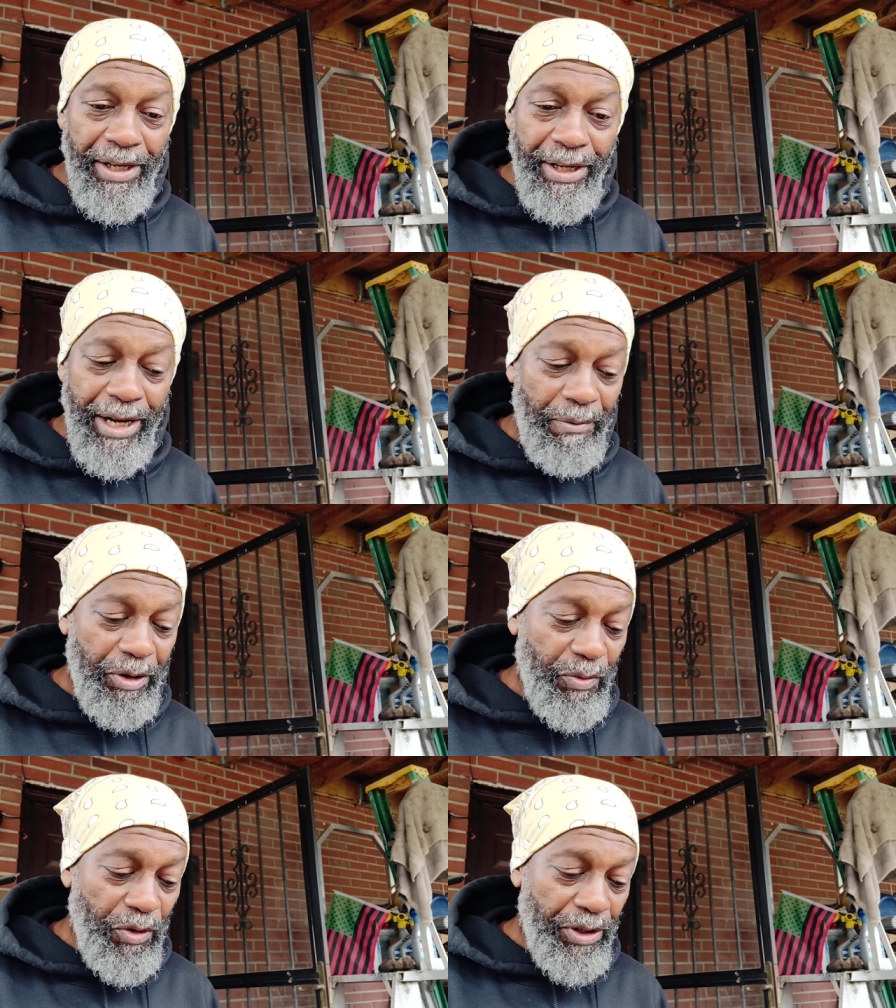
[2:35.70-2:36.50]
And I
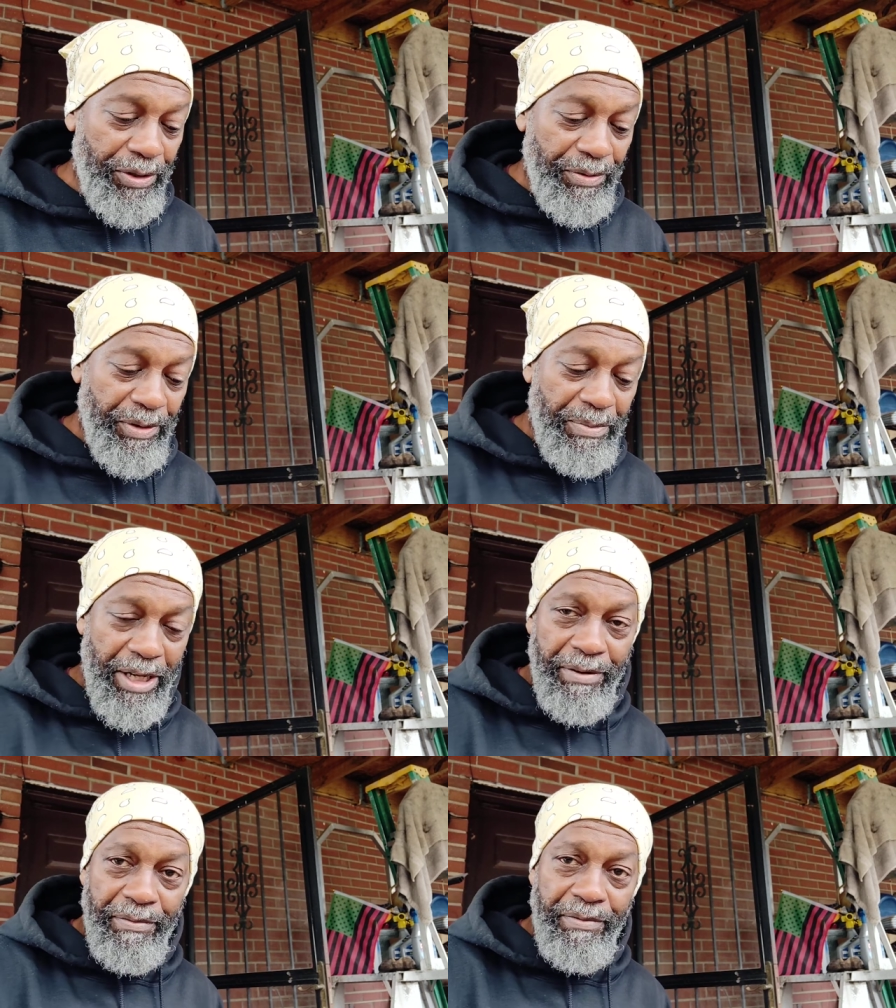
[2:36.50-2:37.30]
would walk with
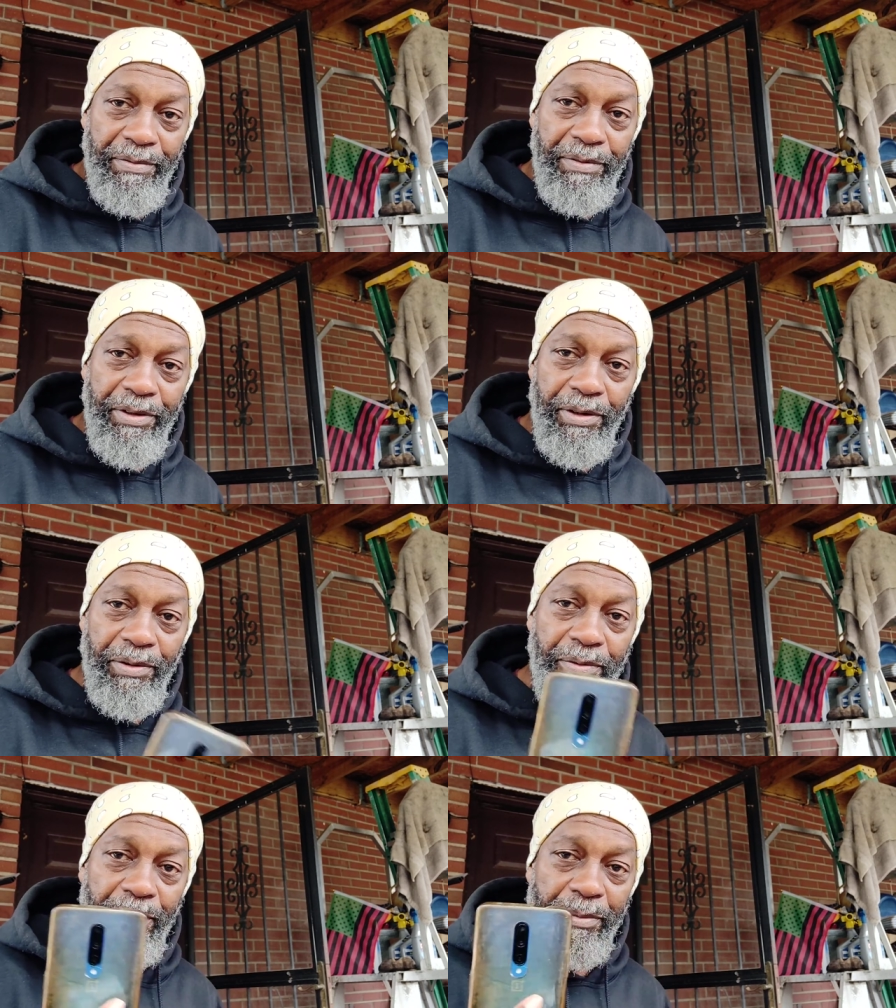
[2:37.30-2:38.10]
my, you
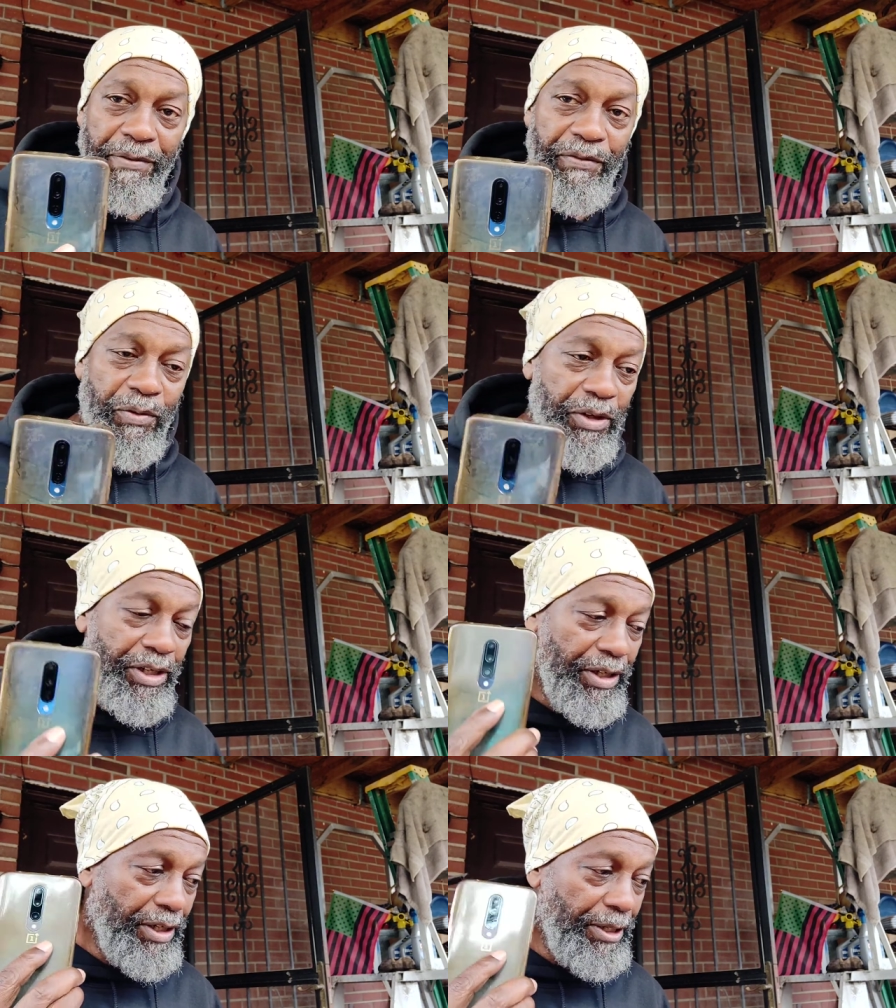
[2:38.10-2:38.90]
know, with my phone
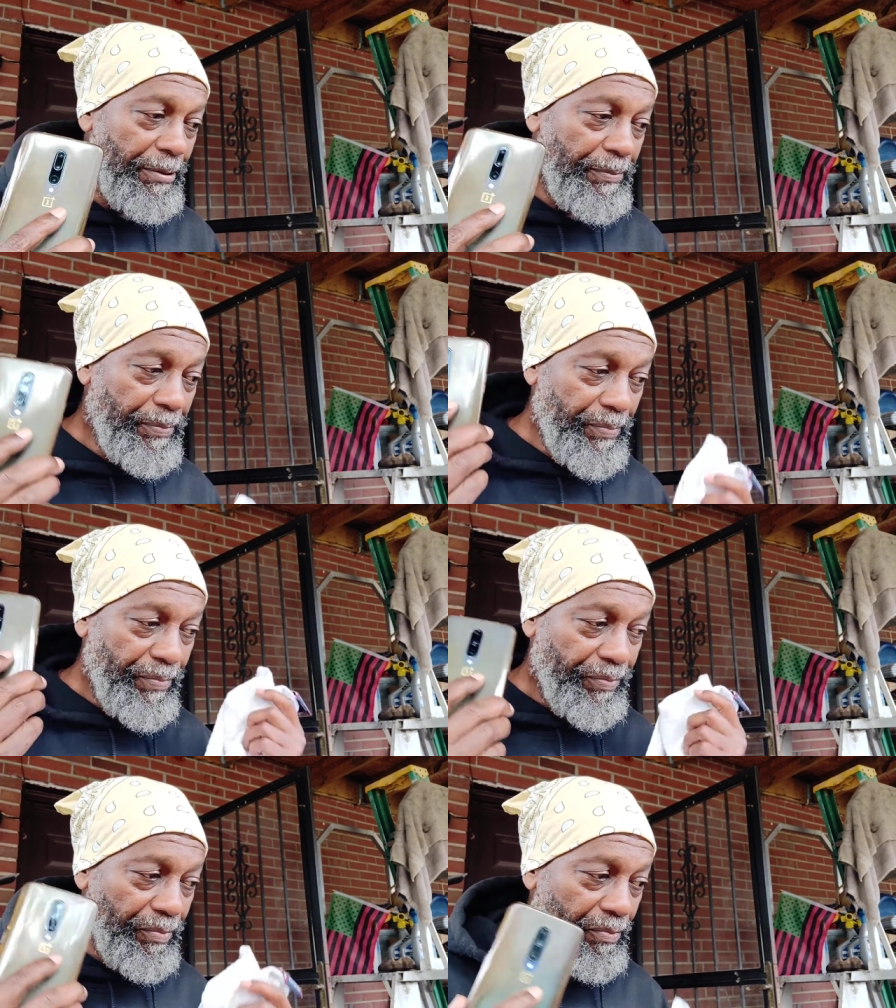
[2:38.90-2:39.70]
in the, um,
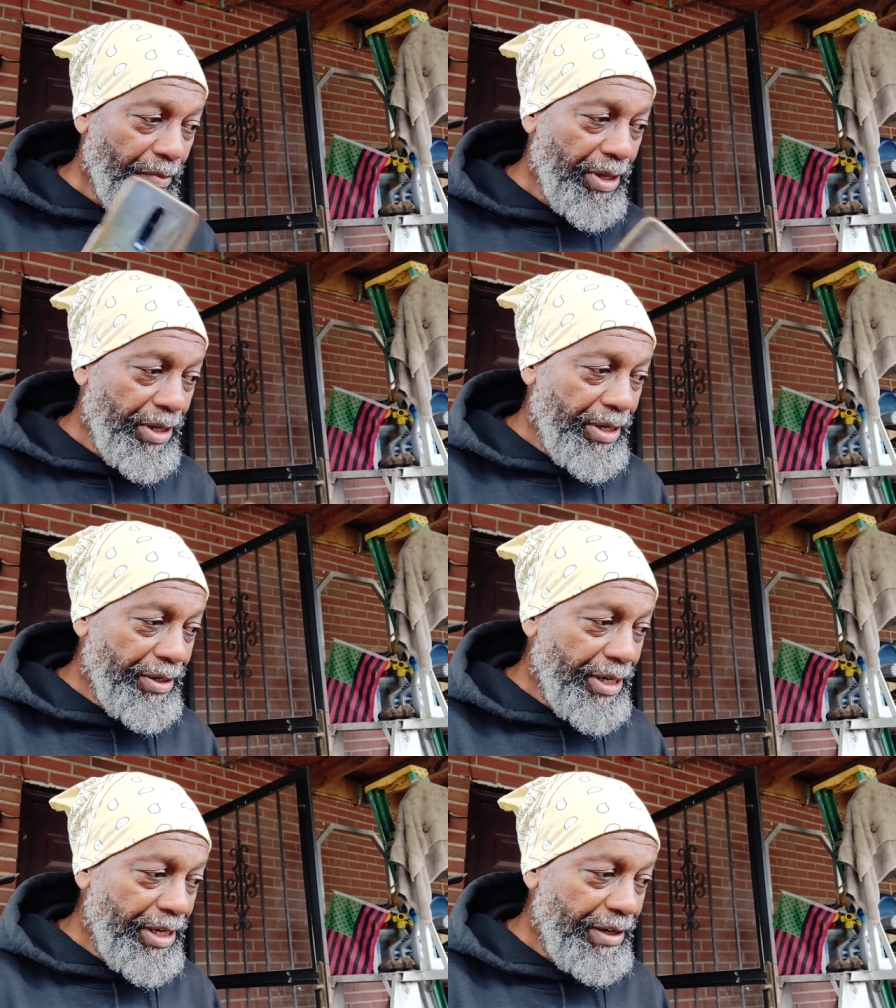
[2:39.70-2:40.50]

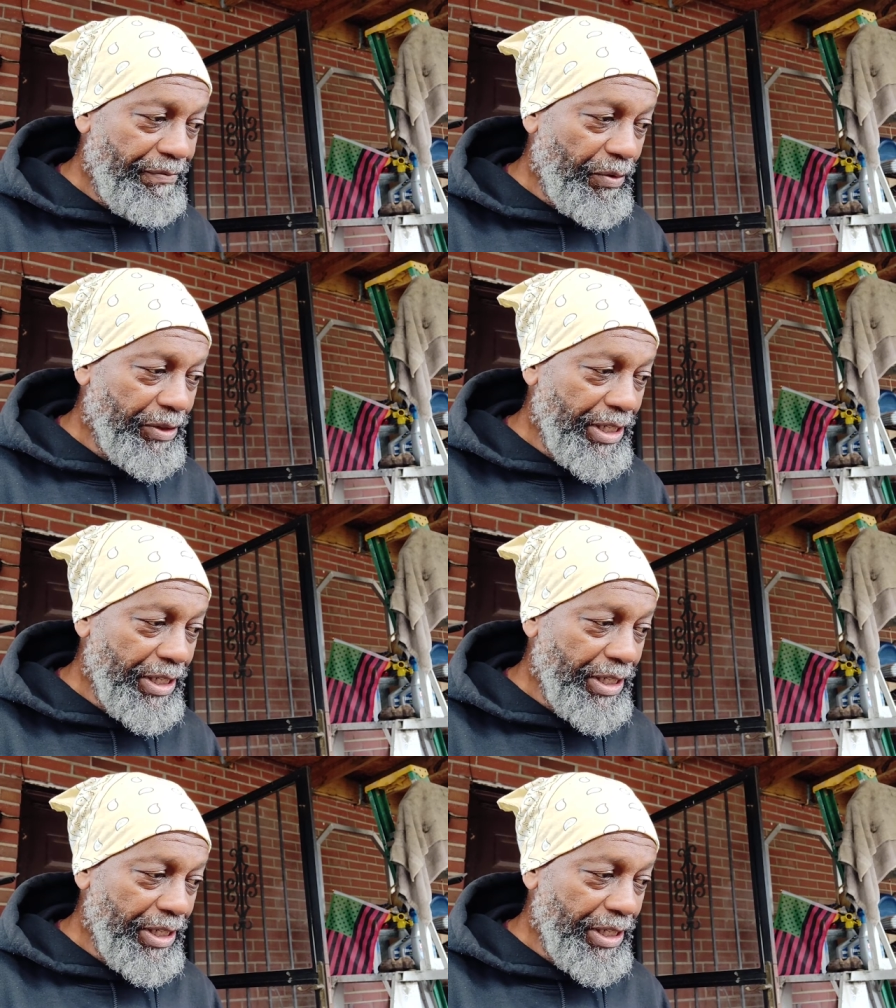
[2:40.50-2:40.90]
and headphones.